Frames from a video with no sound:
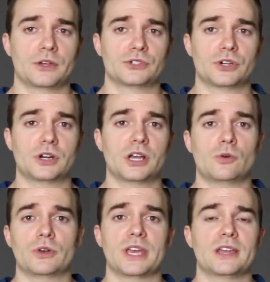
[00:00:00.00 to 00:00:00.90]
Sure, it
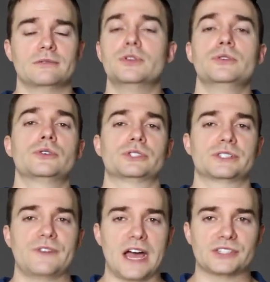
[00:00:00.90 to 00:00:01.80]
will get new
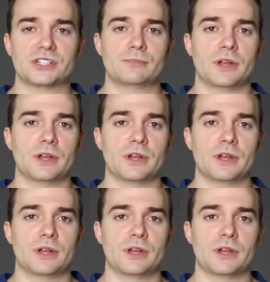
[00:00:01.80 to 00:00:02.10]
users faster,